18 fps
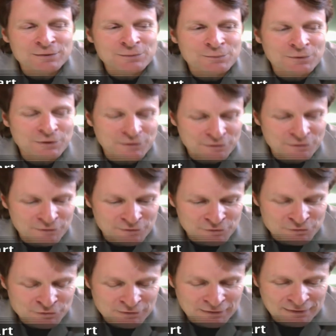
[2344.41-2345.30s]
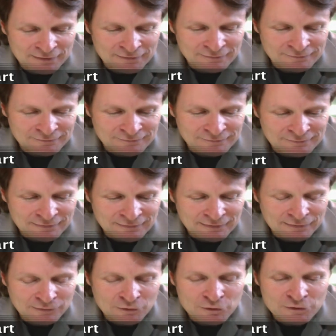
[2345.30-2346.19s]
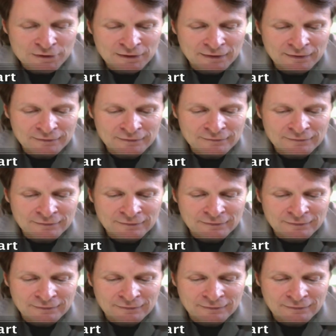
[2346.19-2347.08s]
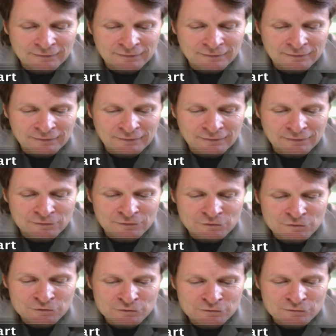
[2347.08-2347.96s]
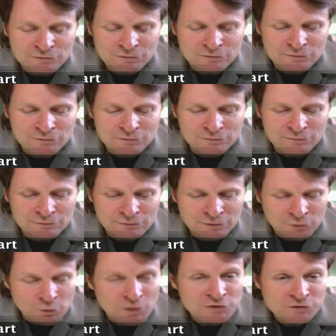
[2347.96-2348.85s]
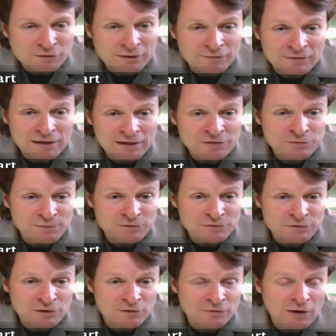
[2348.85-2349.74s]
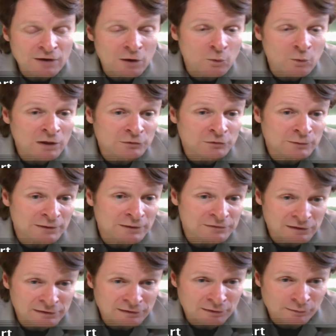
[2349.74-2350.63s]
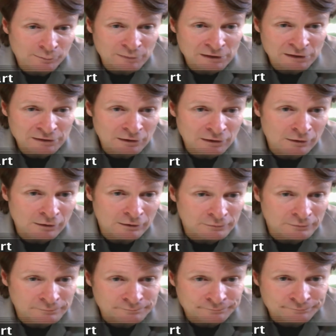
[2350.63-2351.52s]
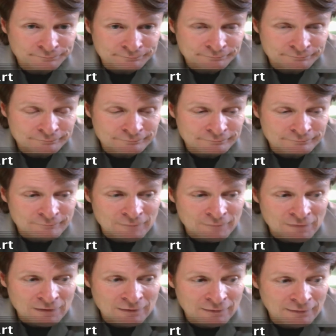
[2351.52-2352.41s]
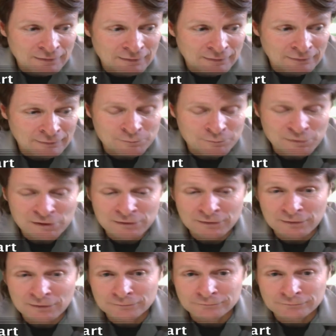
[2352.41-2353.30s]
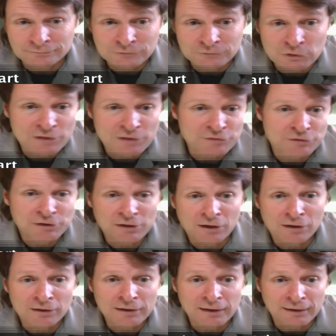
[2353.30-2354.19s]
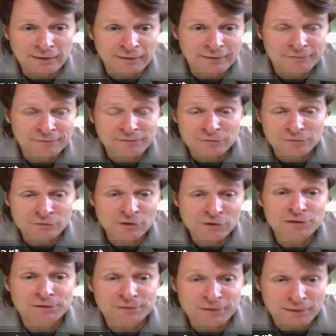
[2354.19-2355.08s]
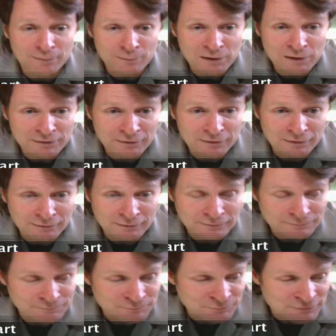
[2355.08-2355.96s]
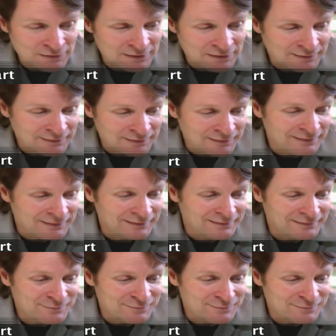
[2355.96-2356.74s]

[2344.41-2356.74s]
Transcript: one of the things that I I look at is, and a question I've asked myself: How well do I take care of my car? Mm -hmm. And being a crazy car guy, I take very good care of my car. Uh,